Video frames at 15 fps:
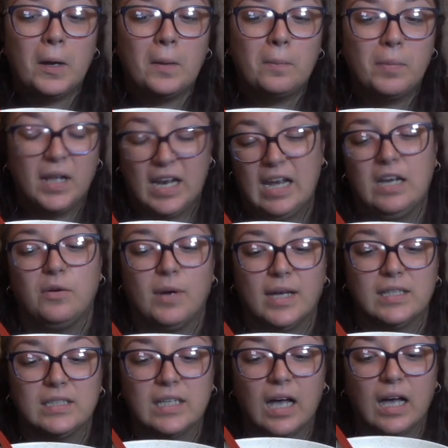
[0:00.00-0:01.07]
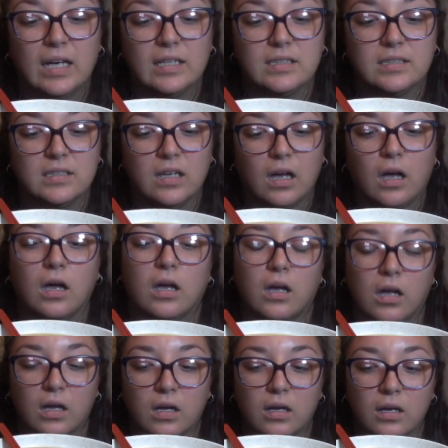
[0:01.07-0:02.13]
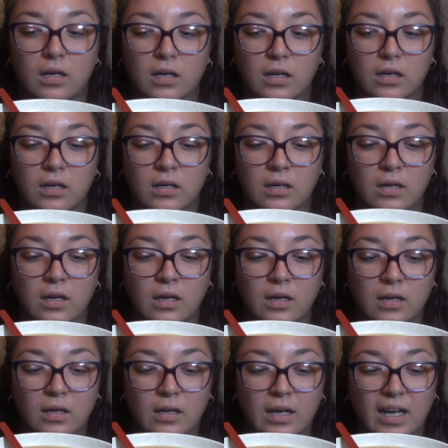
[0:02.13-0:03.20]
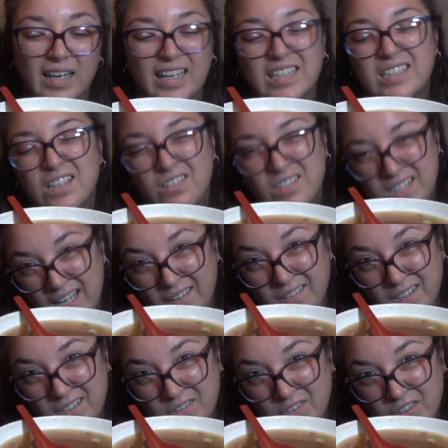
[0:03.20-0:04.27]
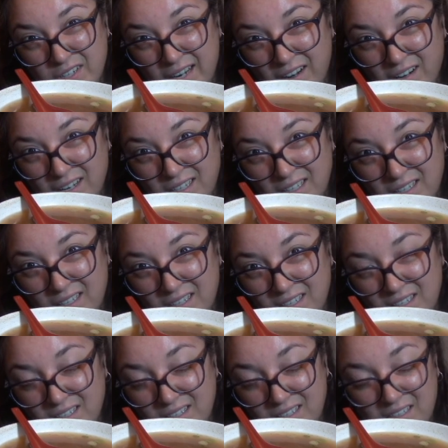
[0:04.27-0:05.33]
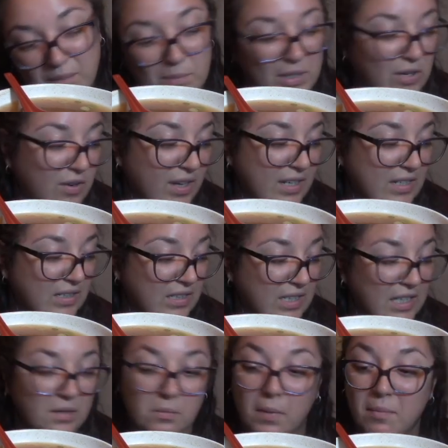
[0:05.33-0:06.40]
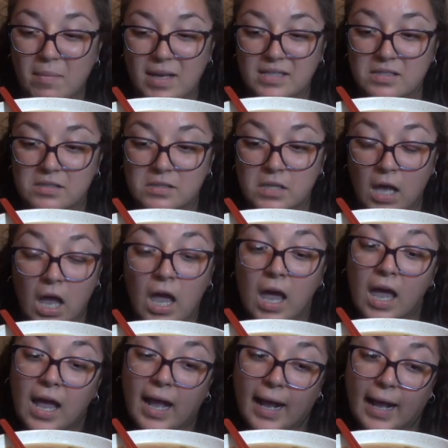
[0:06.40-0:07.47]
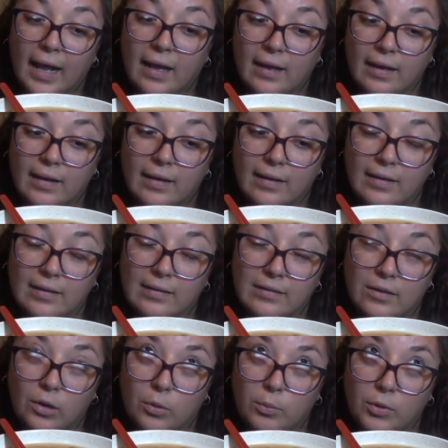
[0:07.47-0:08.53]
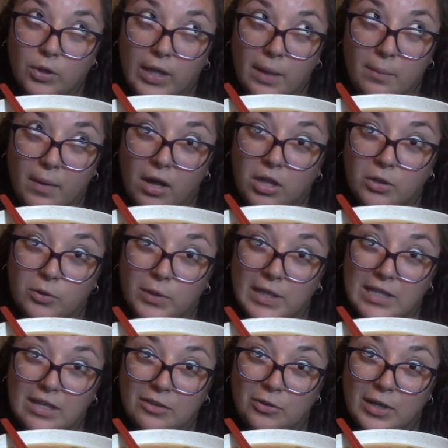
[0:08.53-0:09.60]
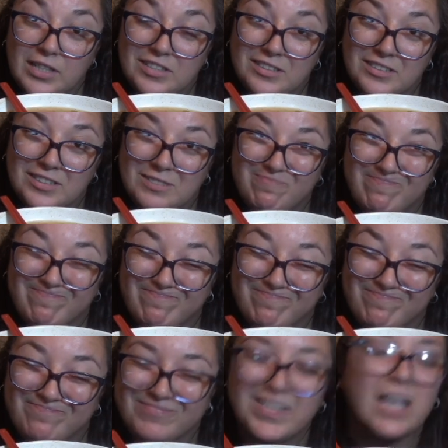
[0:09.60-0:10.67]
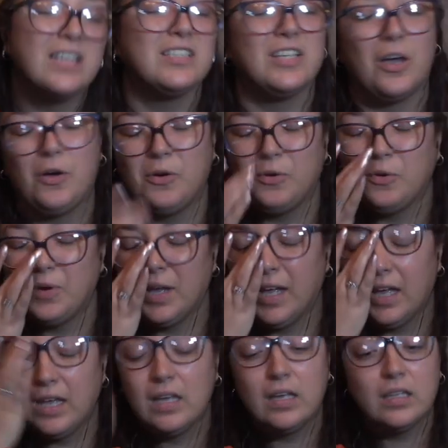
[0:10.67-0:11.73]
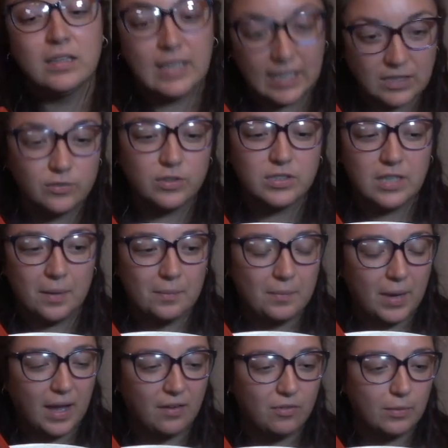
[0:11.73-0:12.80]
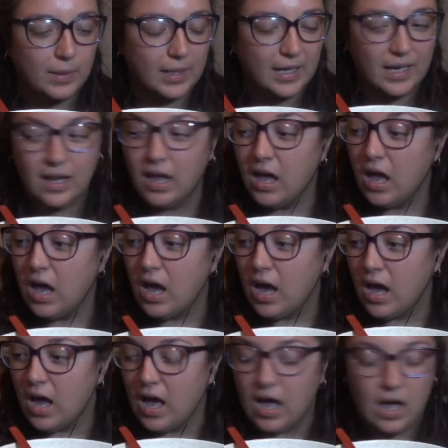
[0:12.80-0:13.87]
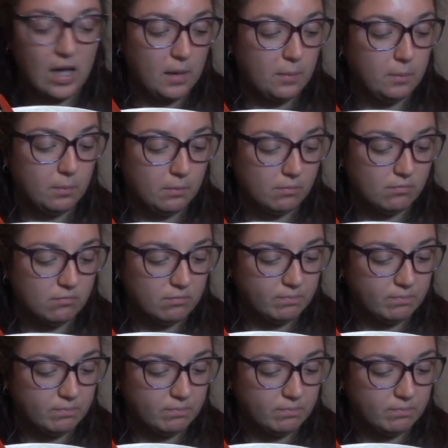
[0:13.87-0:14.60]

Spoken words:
but anyways, guys, I guess I'll save this for Derek. Let me go ahead and clean up my mess and go pull out my Halloween decorations. So thanks for stopping by, everybody. I'm